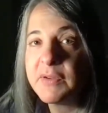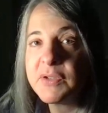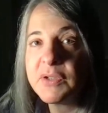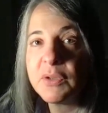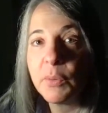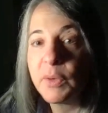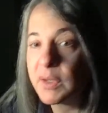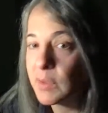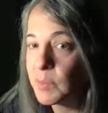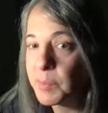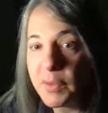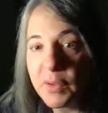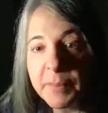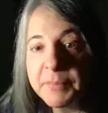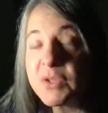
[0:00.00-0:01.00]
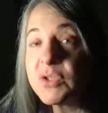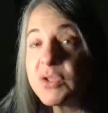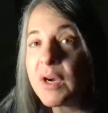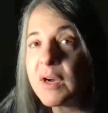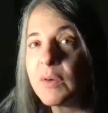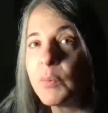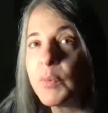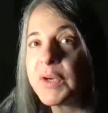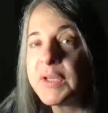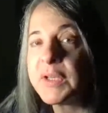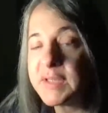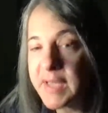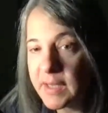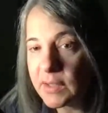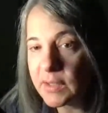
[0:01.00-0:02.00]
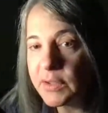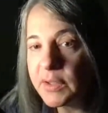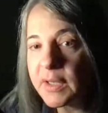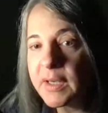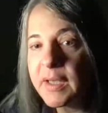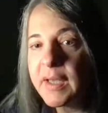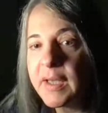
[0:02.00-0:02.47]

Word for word: So, we're going to pull up the chart and we're going to take a look